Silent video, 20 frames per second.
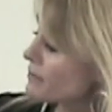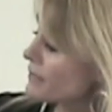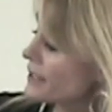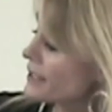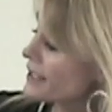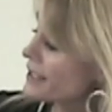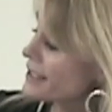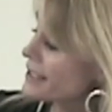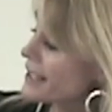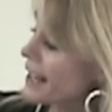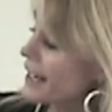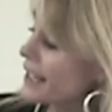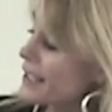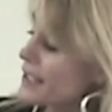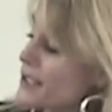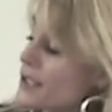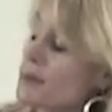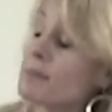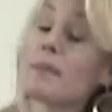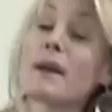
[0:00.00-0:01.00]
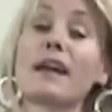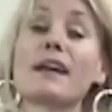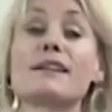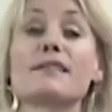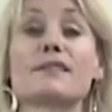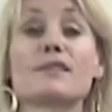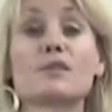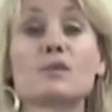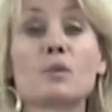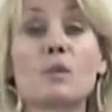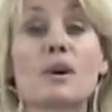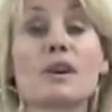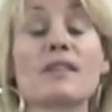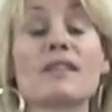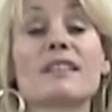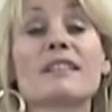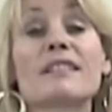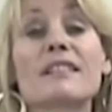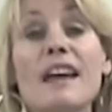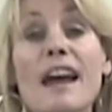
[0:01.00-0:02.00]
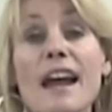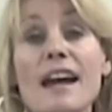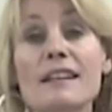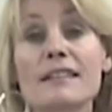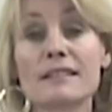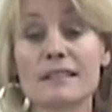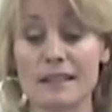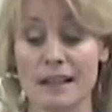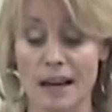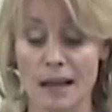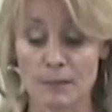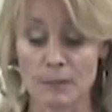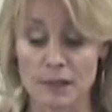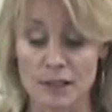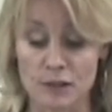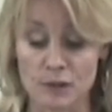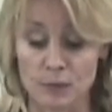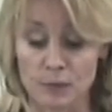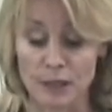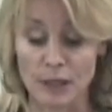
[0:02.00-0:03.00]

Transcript: in the second space is where the last name is